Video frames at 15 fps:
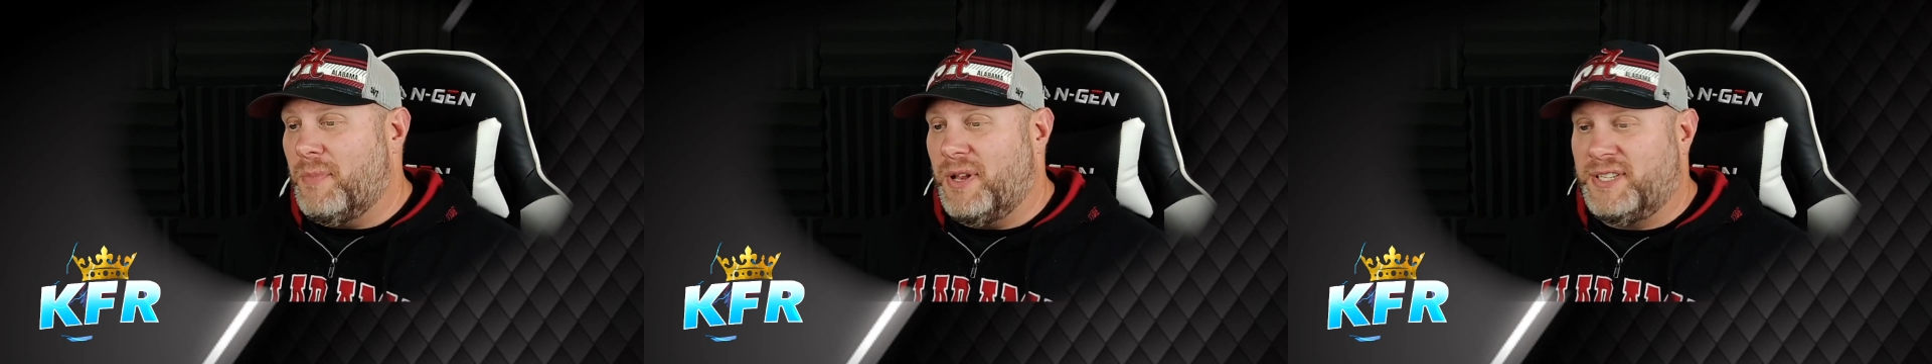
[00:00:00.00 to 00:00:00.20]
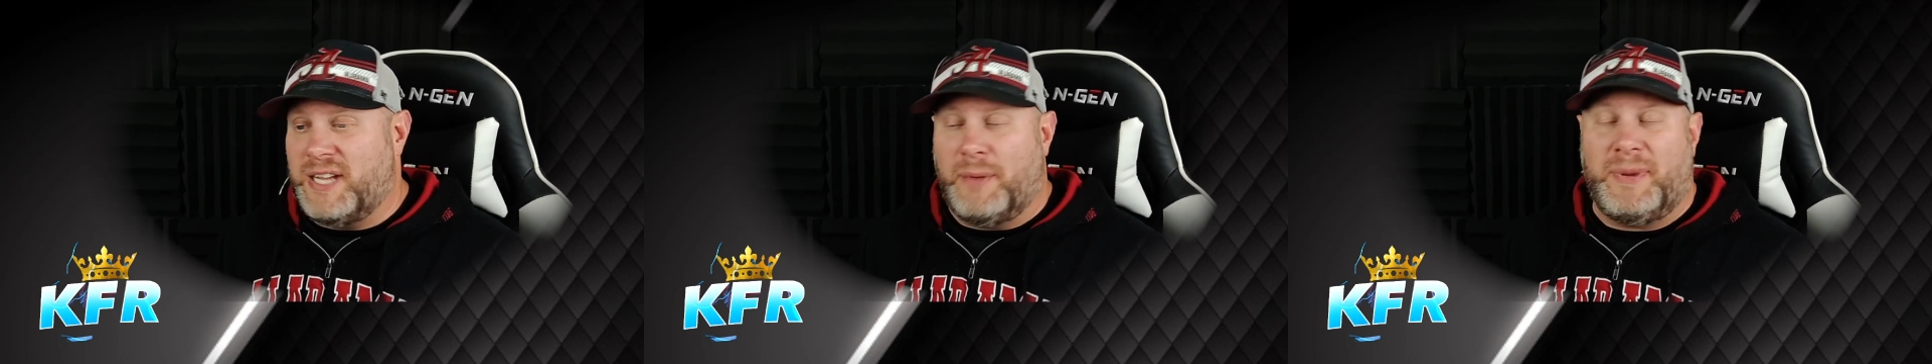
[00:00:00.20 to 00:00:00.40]

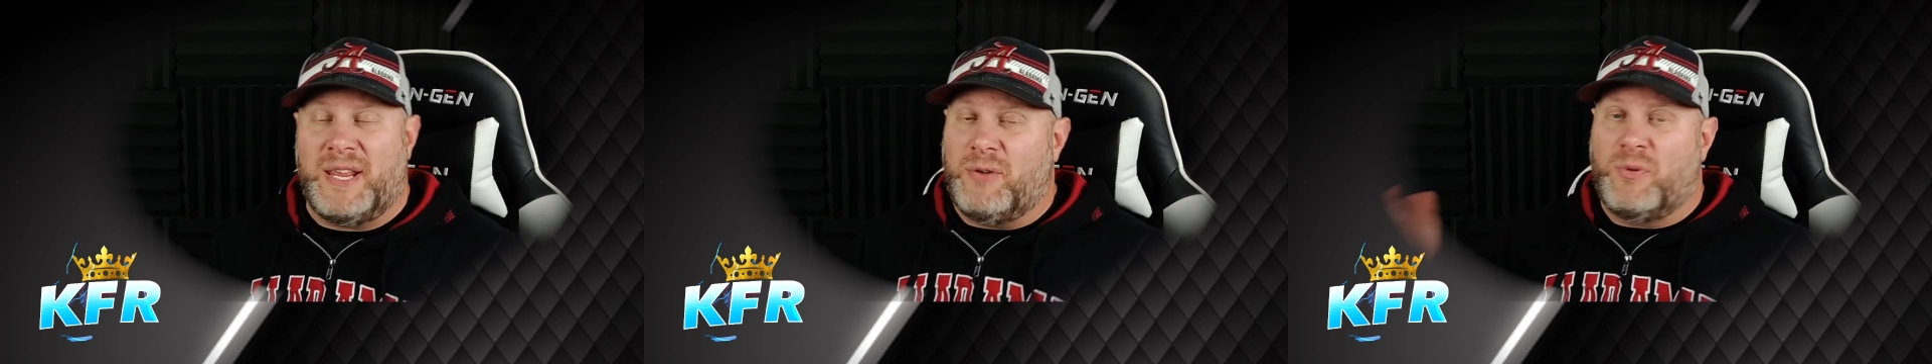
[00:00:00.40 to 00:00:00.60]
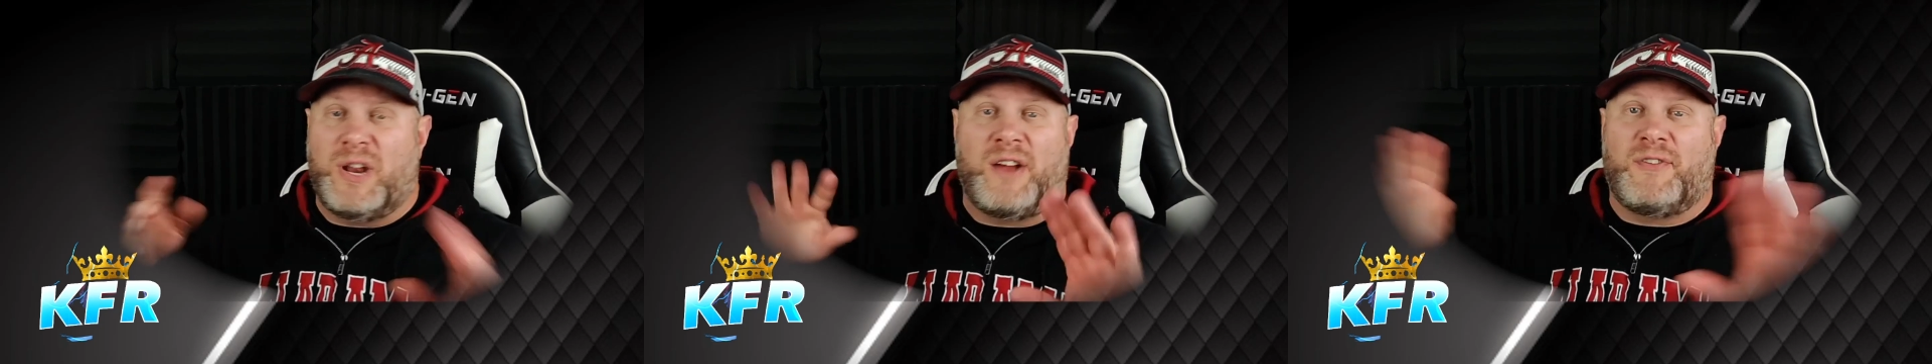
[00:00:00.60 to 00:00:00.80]
But tell
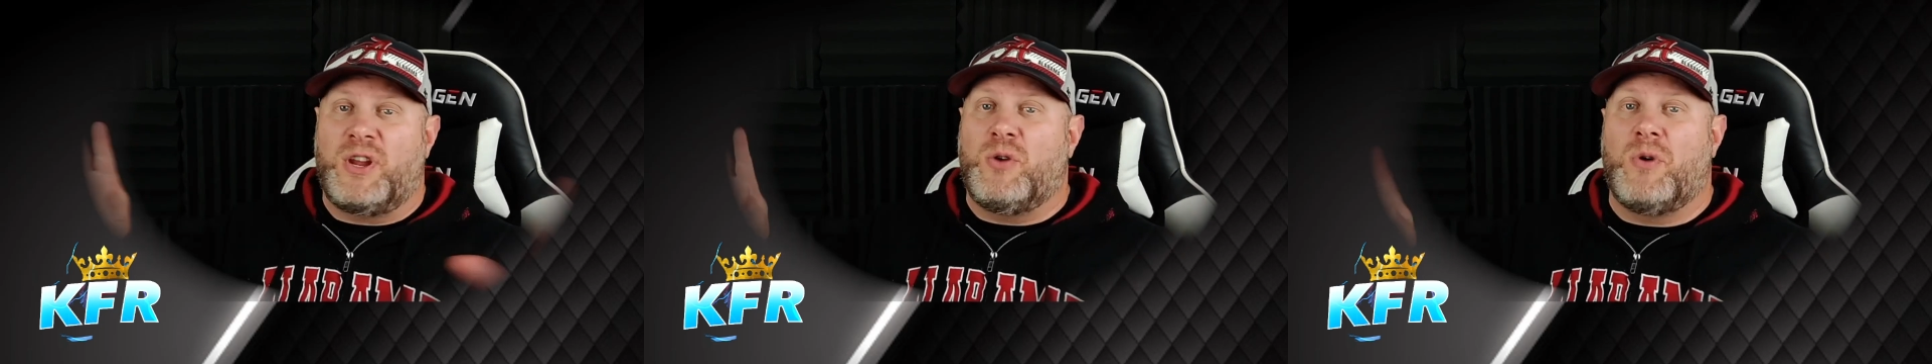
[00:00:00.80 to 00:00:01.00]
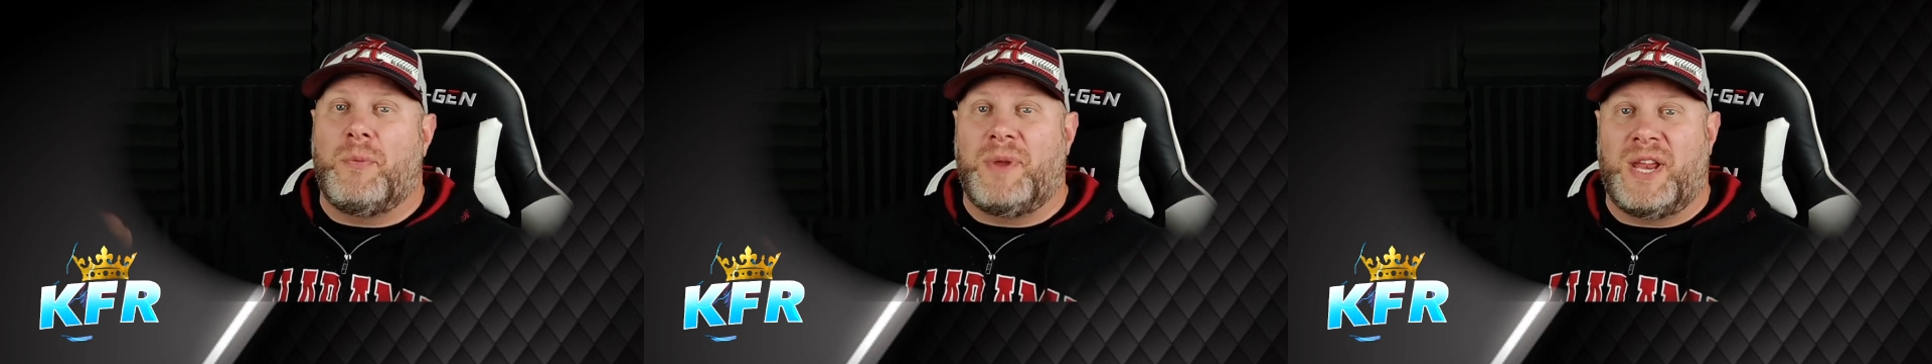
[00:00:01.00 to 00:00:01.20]
me whatever
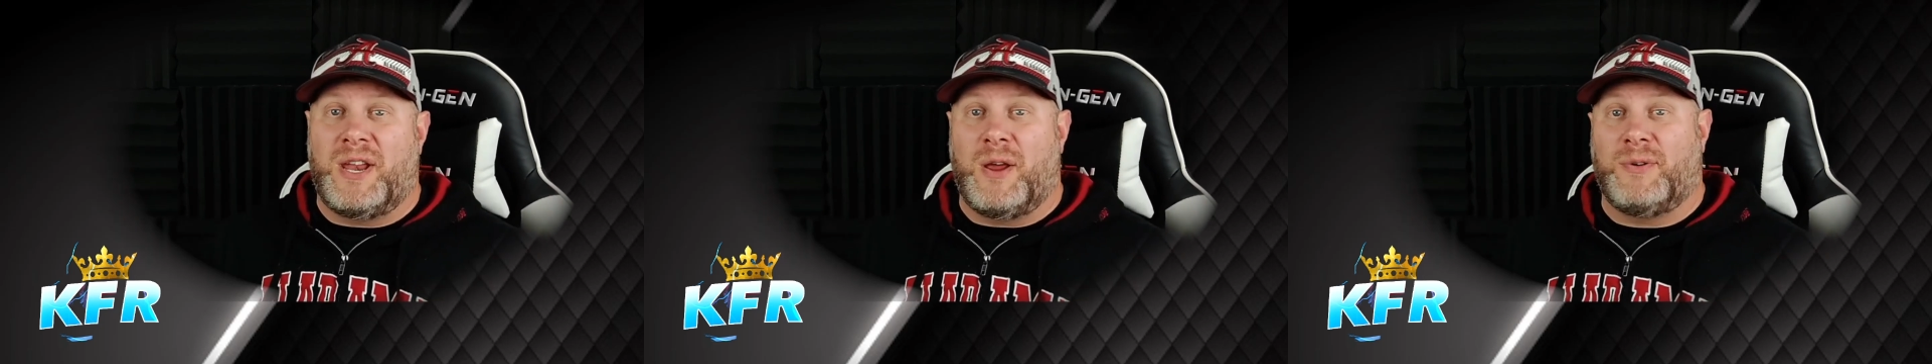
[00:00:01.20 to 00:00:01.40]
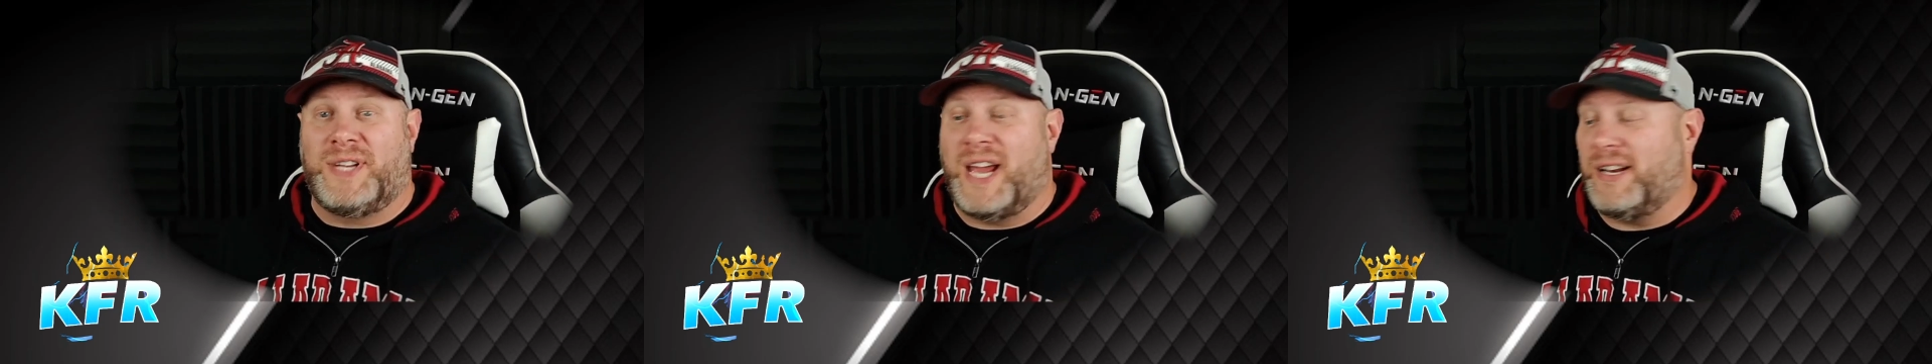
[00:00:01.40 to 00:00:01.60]
you want me to
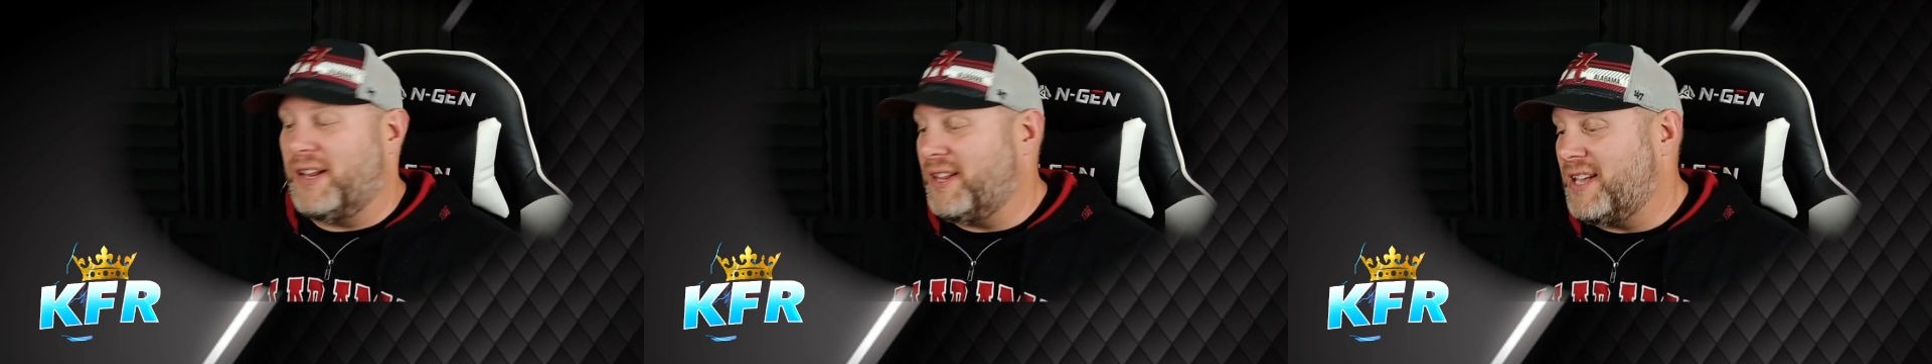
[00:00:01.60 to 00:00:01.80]
know down